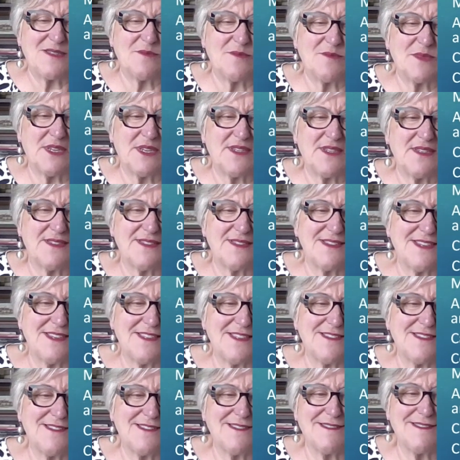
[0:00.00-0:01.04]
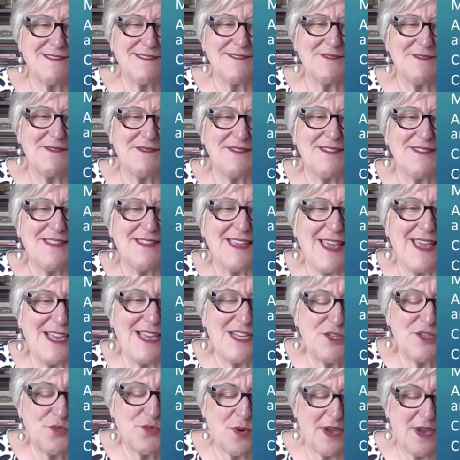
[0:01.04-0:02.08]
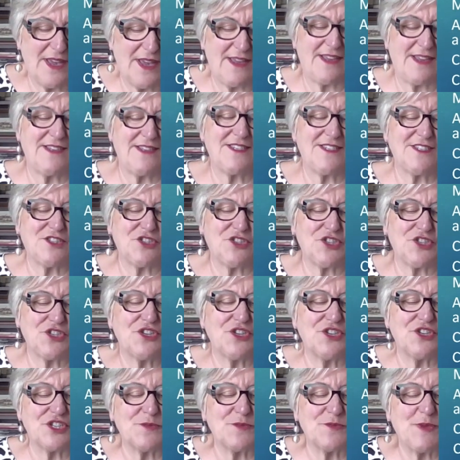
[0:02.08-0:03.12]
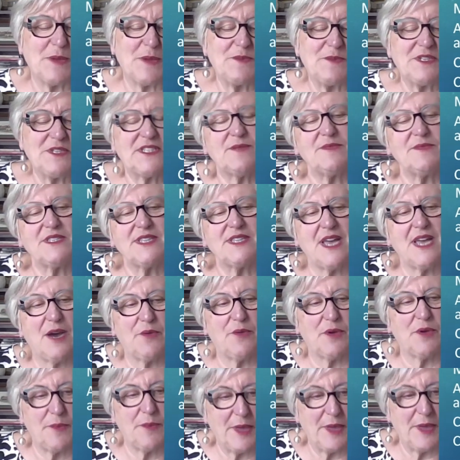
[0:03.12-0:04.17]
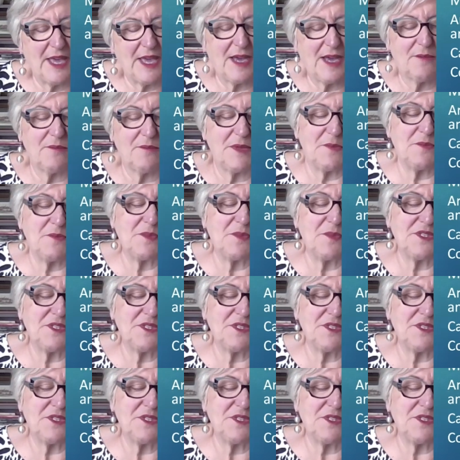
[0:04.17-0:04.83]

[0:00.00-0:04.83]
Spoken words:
is the gateway into the church. Baptism is how we become members